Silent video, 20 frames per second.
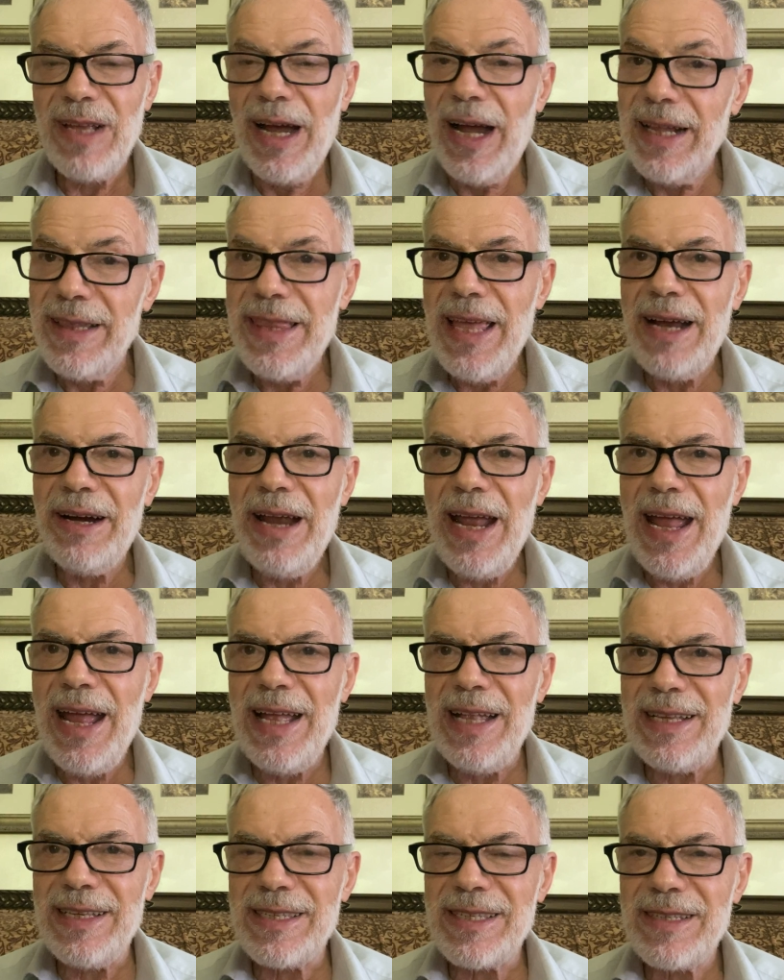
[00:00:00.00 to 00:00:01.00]
at their
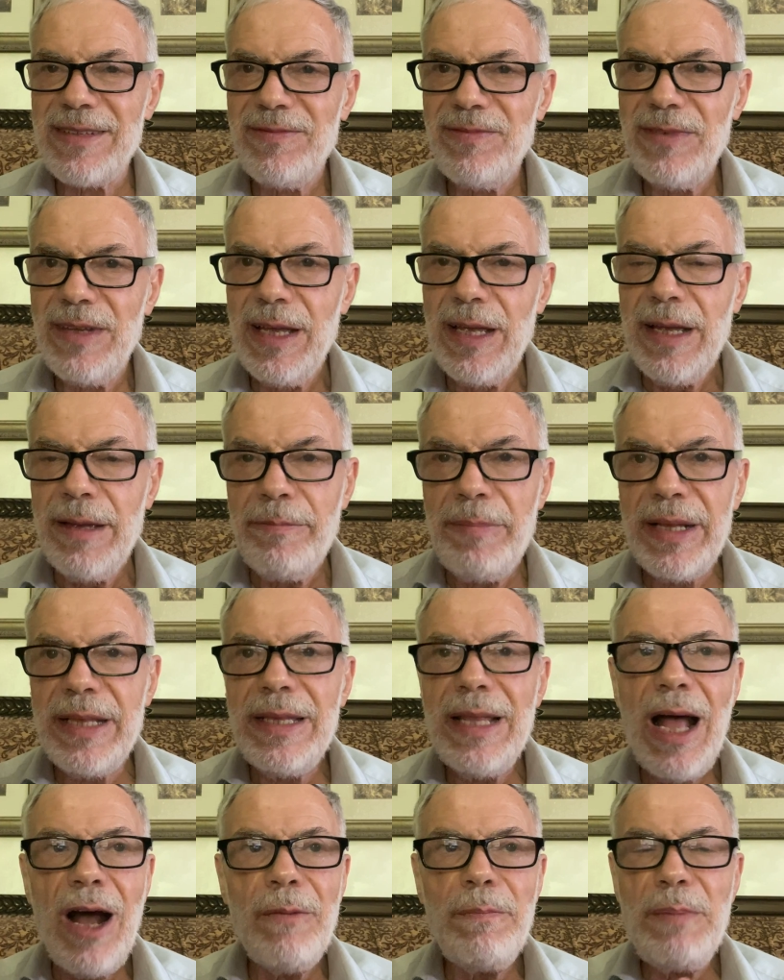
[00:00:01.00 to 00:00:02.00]
hands.
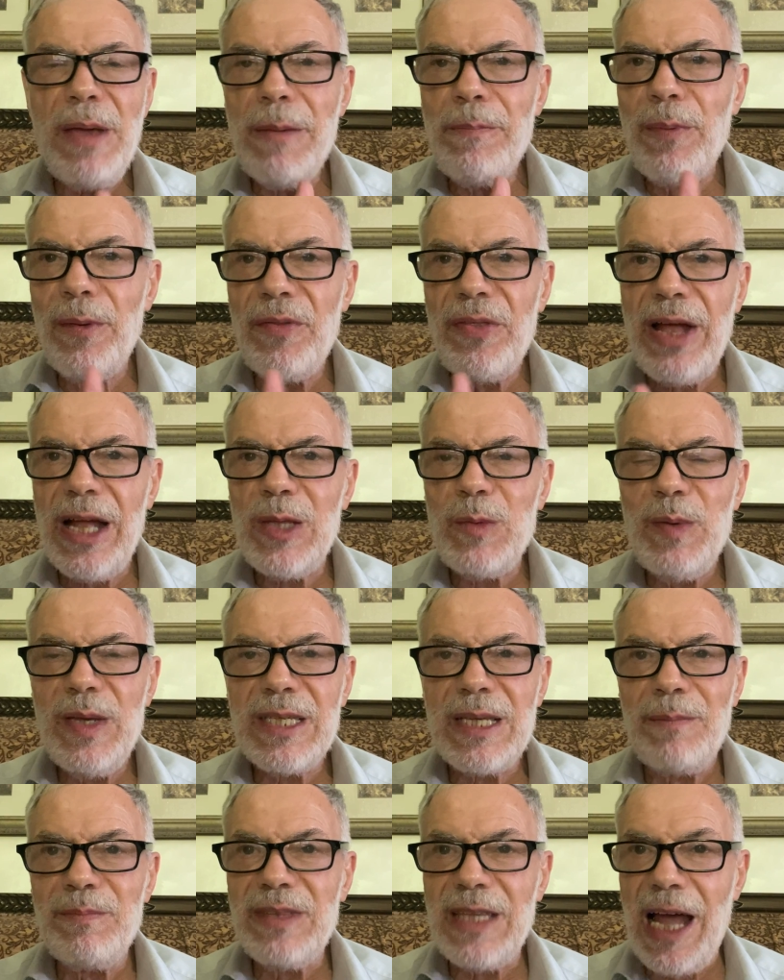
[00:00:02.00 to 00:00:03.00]
But now people that we
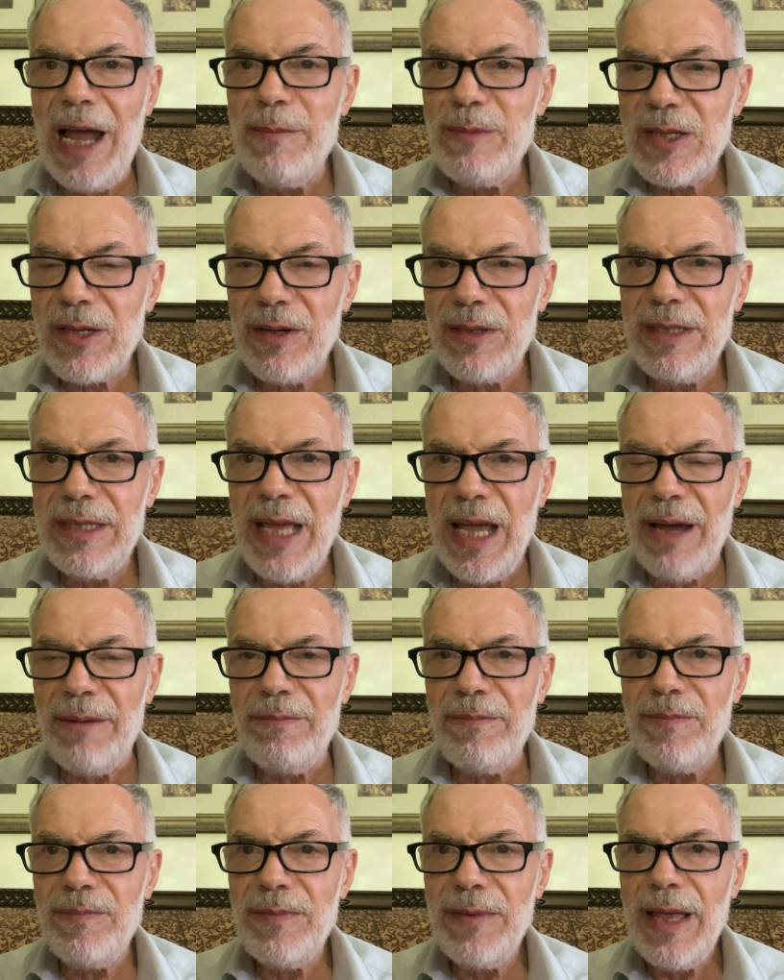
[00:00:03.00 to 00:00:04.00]
sometimes
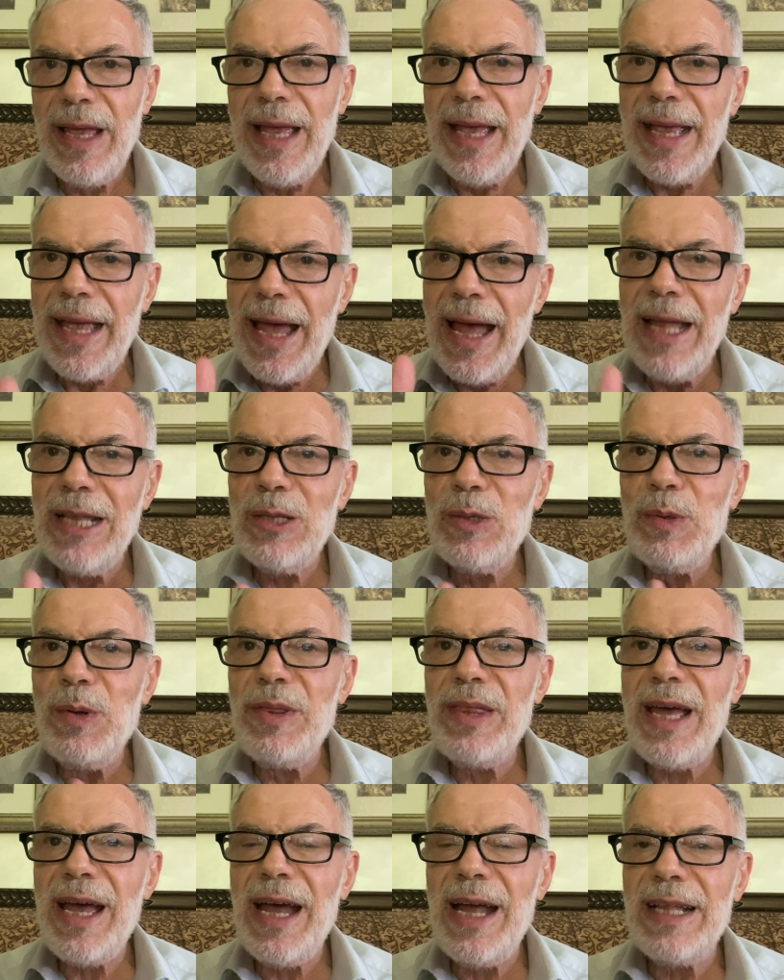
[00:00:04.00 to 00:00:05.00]
condemn can do
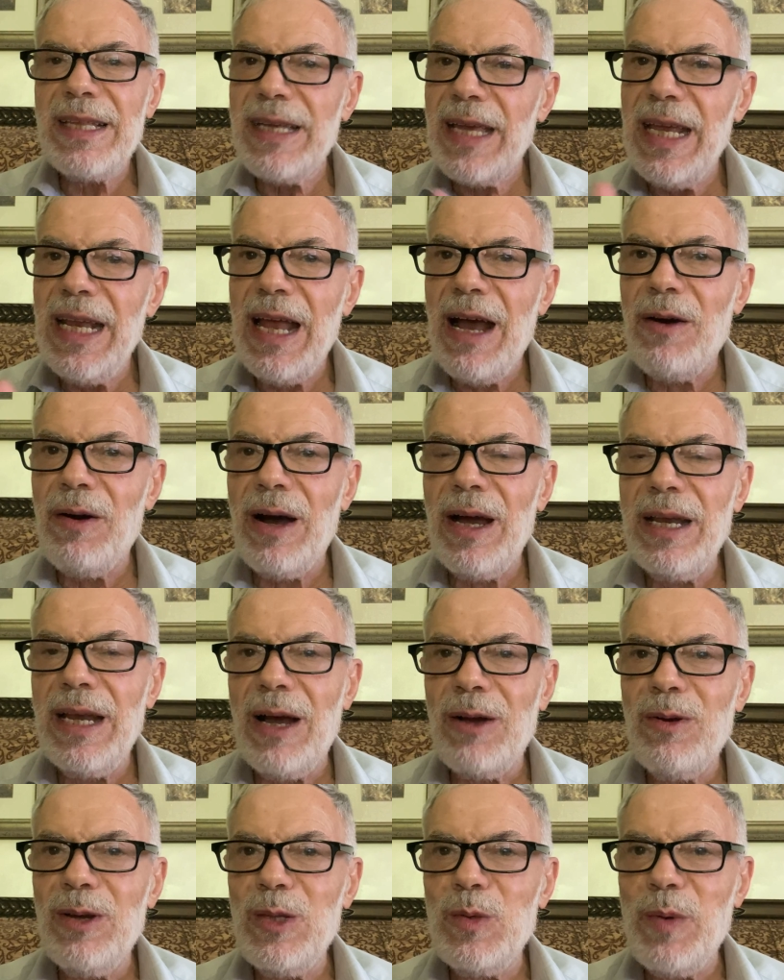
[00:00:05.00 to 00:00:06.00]
that in
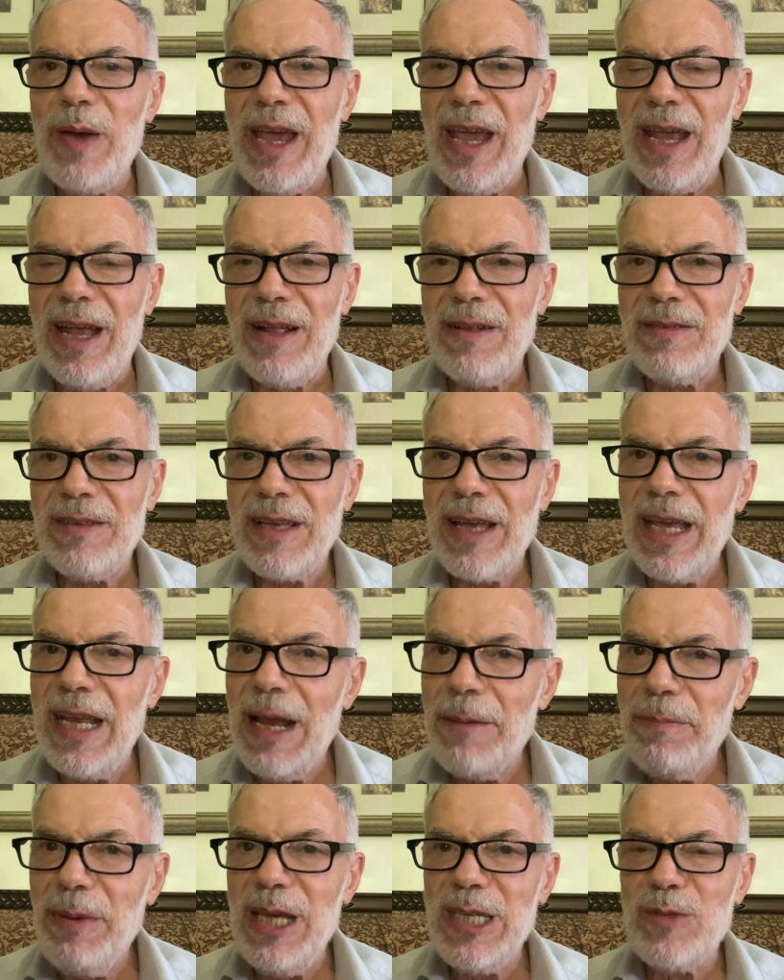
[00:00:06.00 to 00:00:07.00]
a good way, in
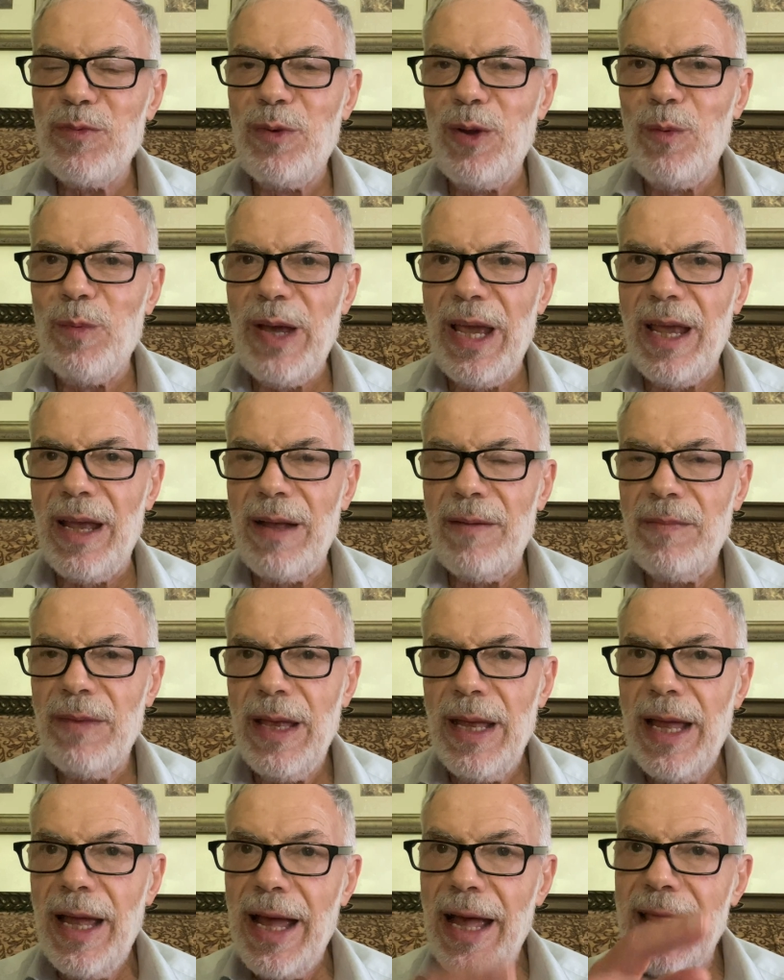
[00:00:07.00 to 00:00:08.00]
a peaceful way.
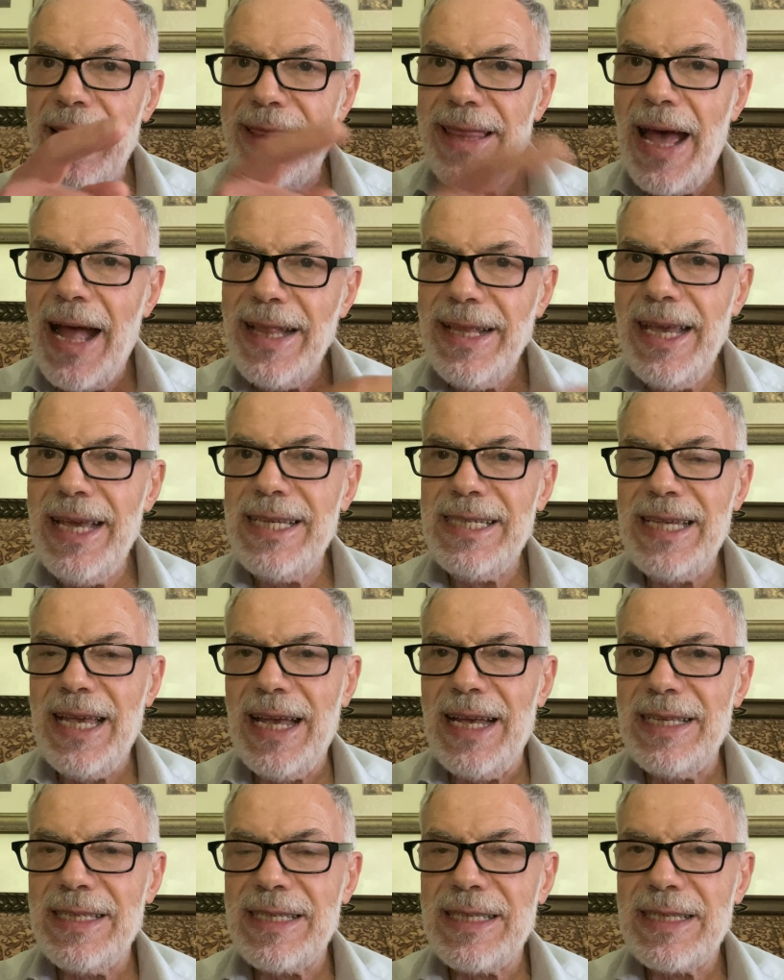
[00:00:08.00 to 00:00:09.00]
And that, he
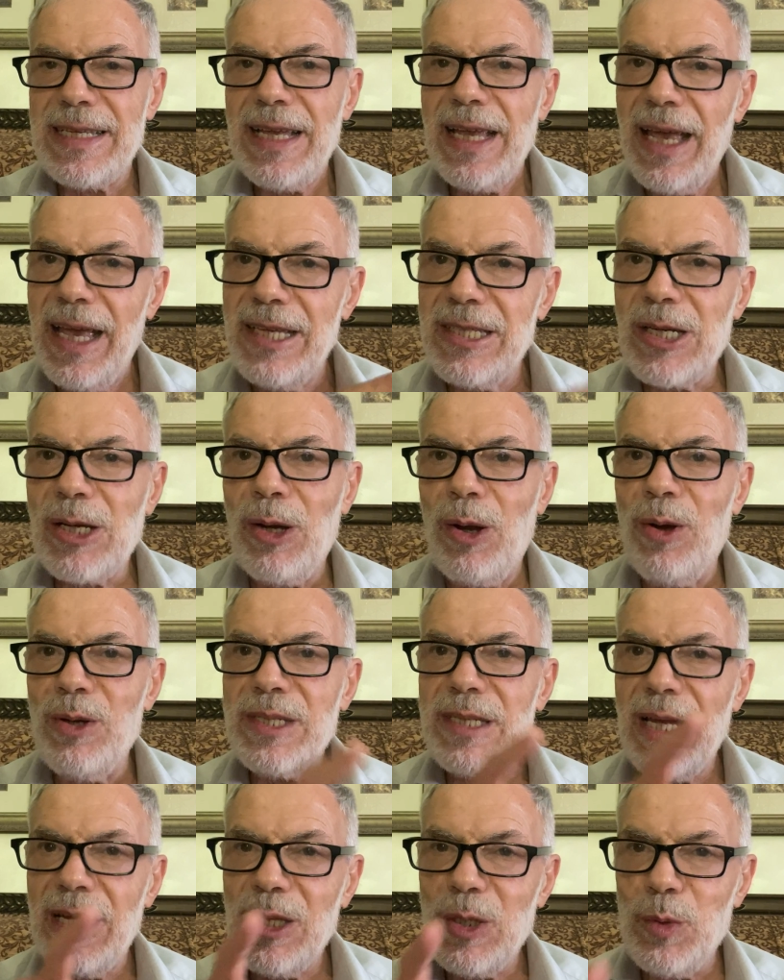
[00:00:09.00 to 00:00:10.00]
says, is
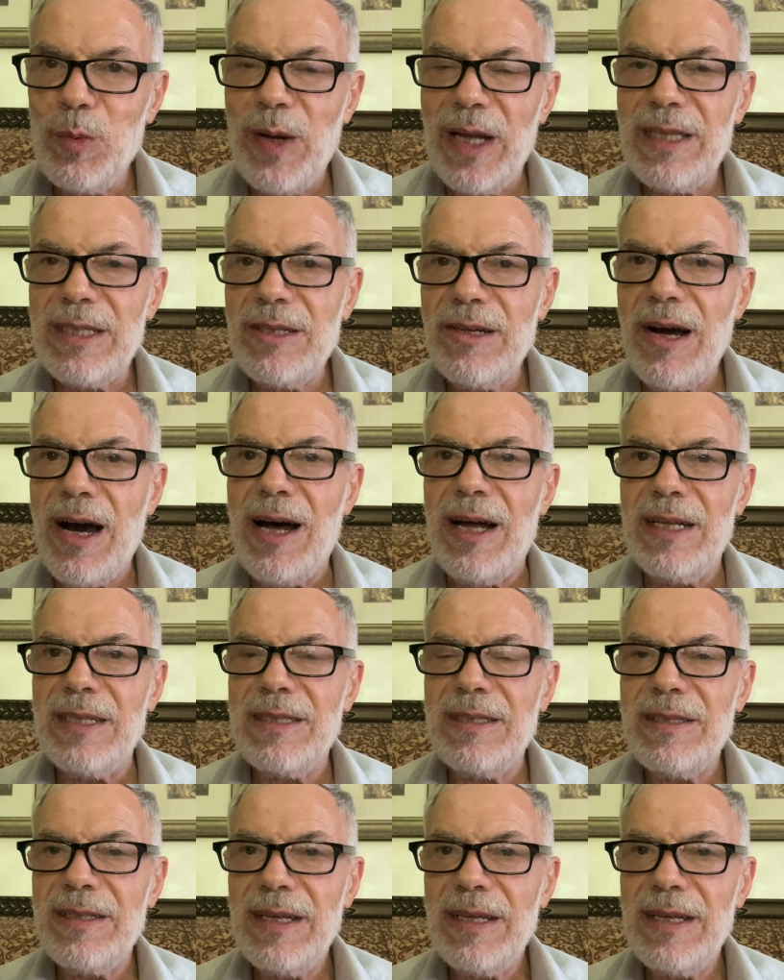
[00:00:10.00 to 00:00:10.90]
closer to what God